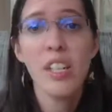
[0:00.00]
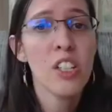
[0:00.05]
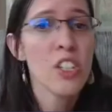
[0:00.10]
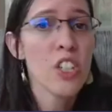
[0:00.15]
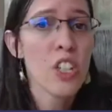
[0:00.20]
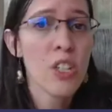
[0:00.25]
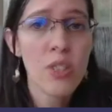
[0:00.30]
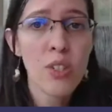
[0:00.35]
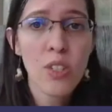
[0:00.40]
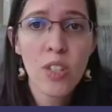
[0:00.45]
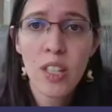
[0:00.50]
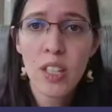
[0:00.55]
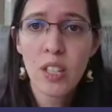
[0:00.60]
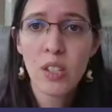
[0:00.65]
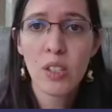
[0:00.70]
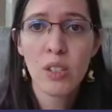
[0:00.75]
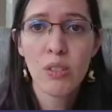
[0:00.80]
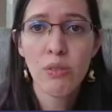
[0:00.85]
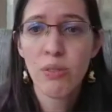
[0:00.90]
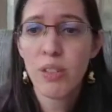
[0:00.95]
Just not a
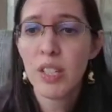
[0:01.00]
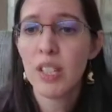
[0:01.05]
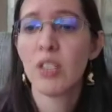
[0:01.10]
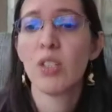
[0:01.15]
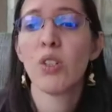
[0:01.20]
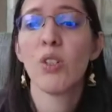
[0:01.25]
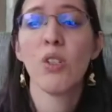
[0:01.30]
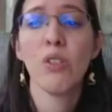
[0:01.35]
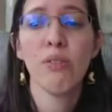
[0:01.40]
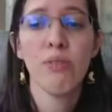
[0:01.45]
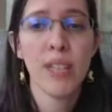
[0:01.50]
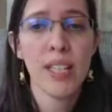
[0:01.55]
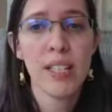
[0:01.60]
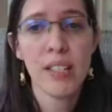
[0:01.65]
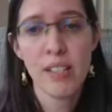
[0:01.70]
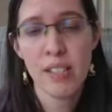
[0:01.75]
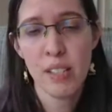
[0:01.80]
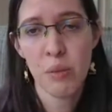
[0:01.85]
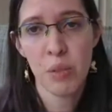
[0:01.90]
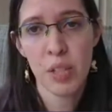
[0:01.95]
good fit. Go find
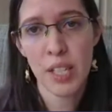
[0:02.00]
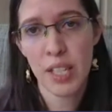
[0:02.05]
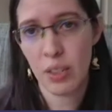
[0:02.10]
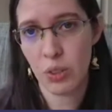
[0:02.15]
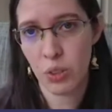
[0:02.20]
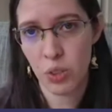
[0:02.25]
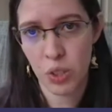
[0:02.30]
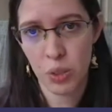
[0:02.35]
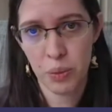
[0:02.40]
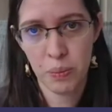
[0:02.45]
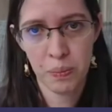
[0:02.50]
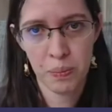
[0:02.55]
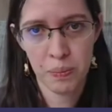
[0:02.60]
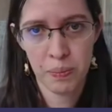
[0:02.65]
someone else.